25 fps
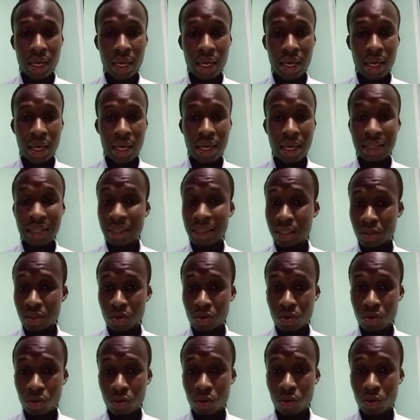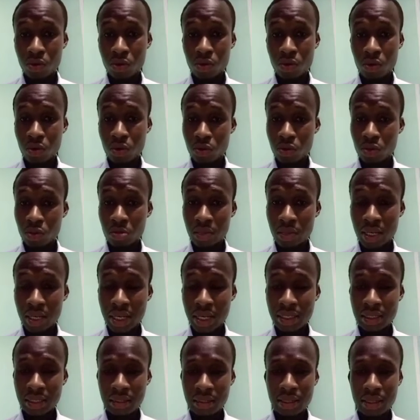and this will cause
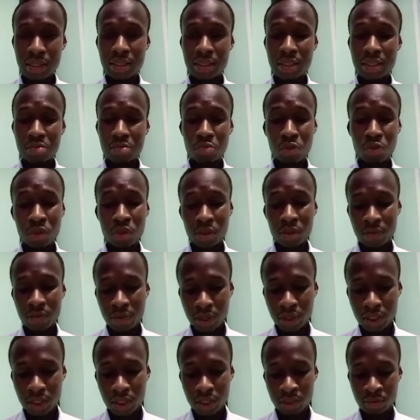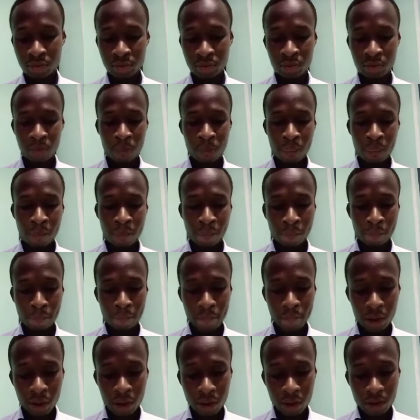osteomyelitis, that is bone infection.
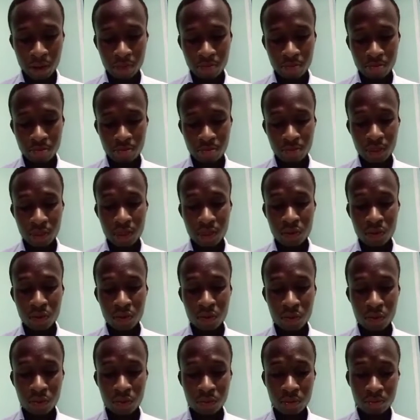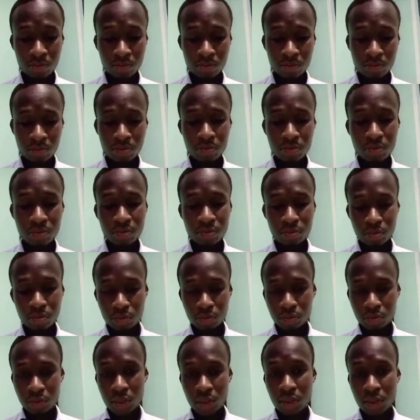This could
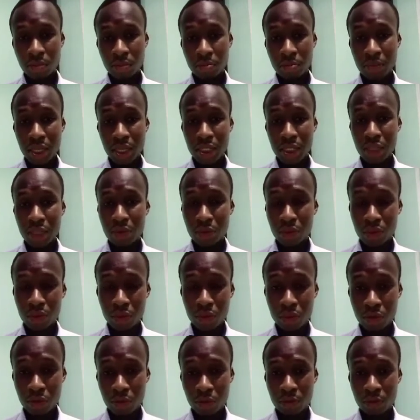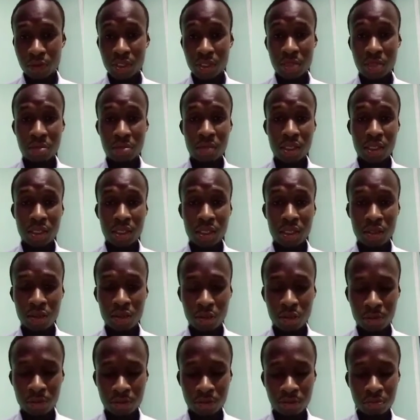be as a result of stimulation of
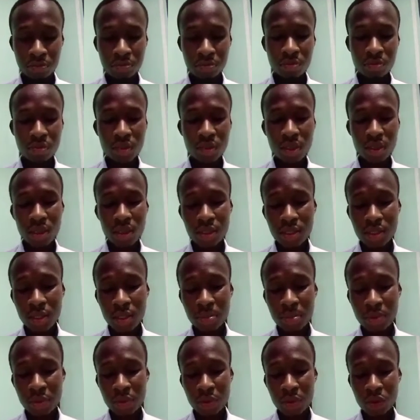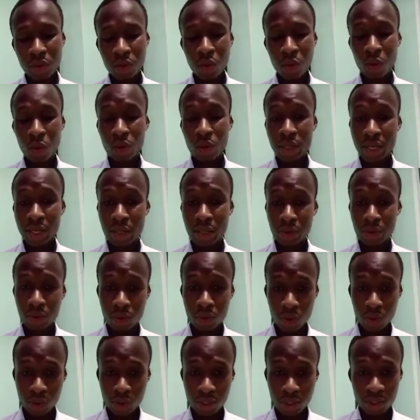something we call
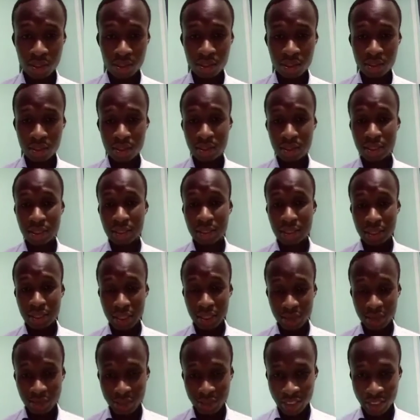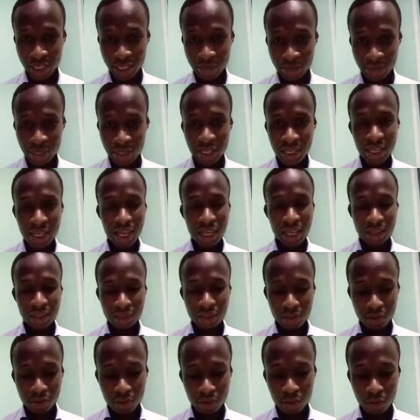endotoxins. It's a scientific term, and this
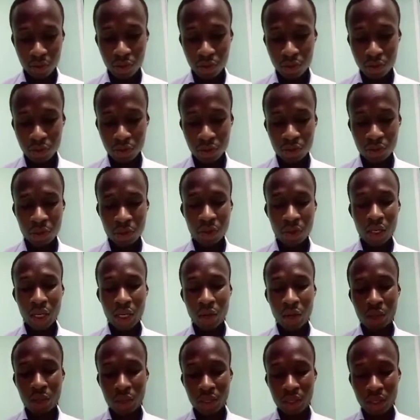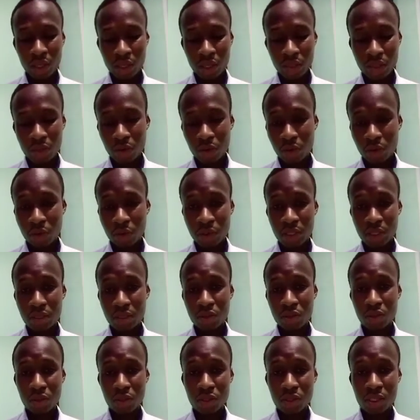could cause a release of these
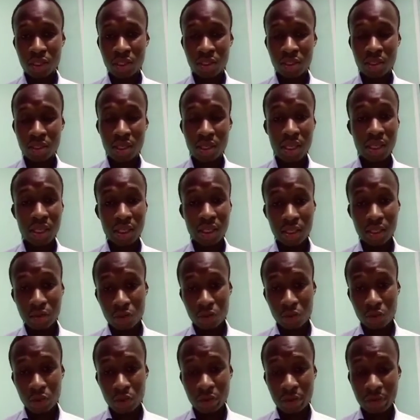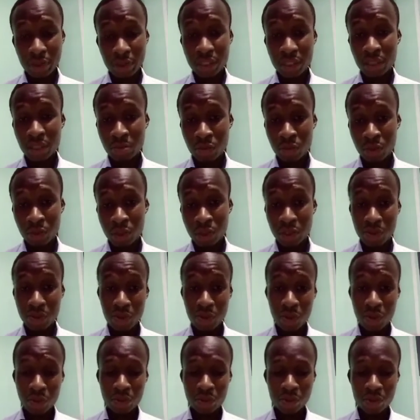toxins, and this could infect the bone and
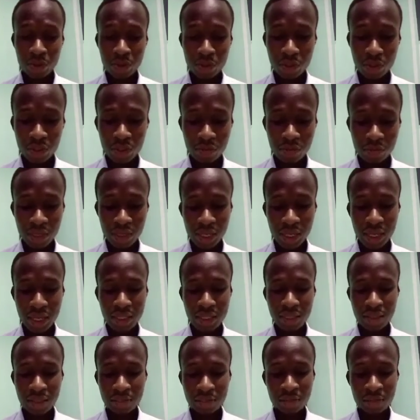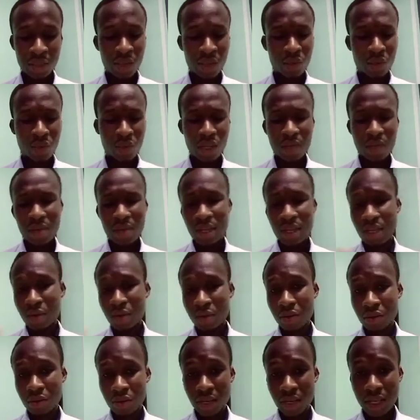cause osteomyelitis. We have
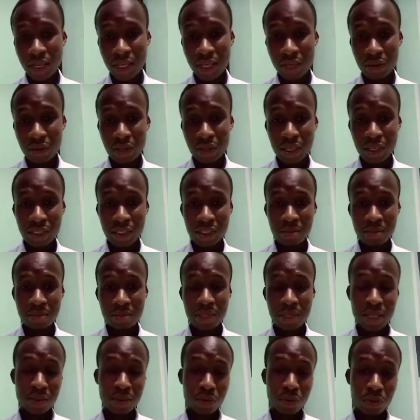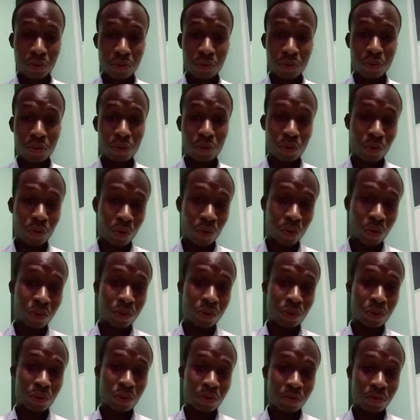other organisms that also could cause
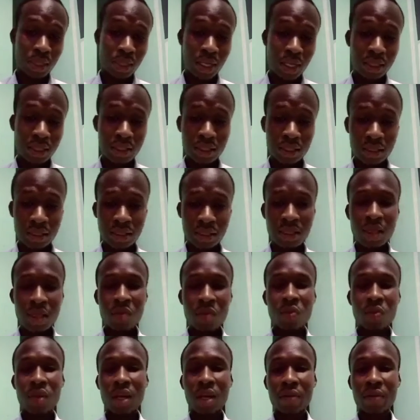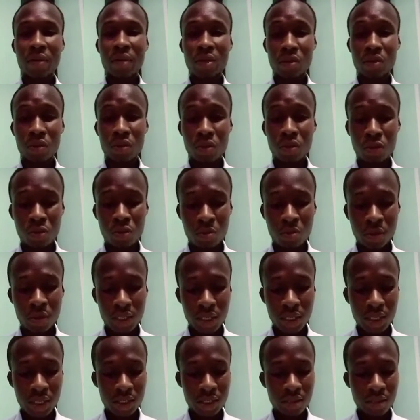osteomyelitis. We have the
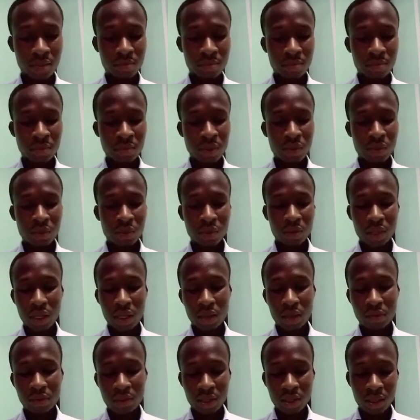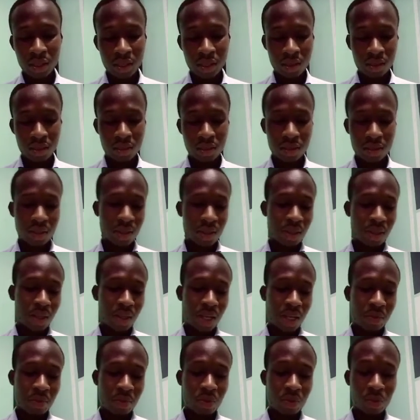Pseudomonas, we have the
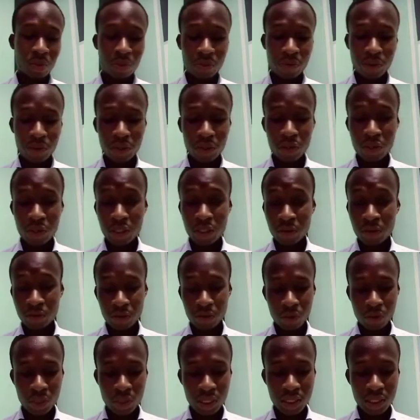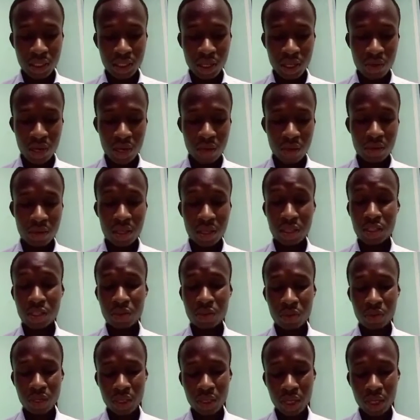Haemophilus influenza, we have the
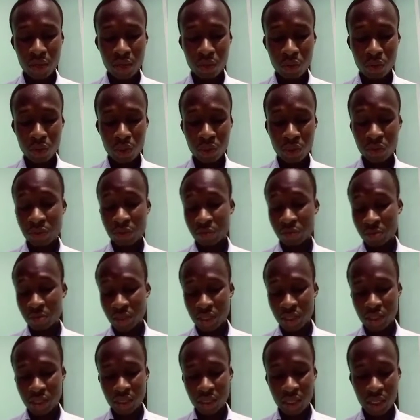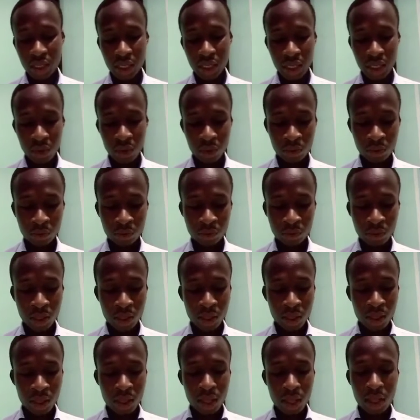Escherichia coli, which we mentioned earlier on,
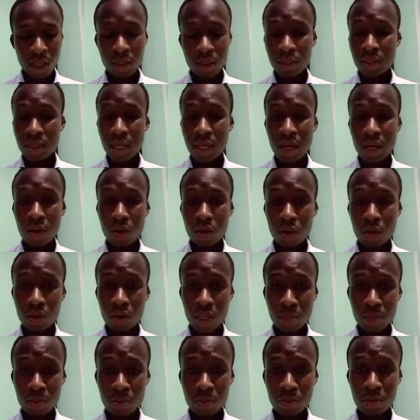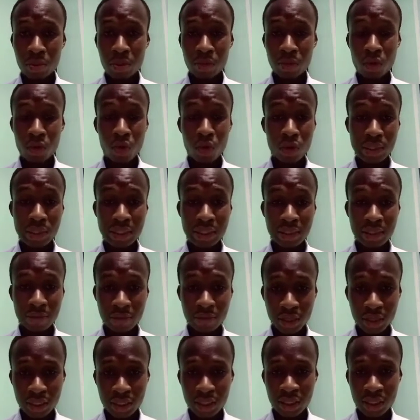and these are all capable of causing
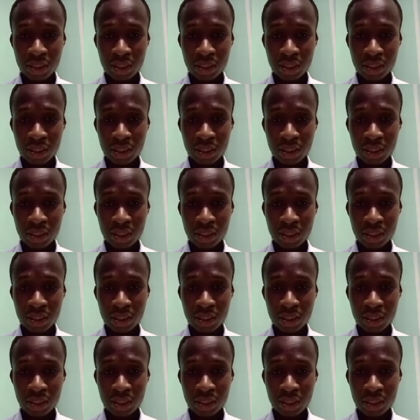infection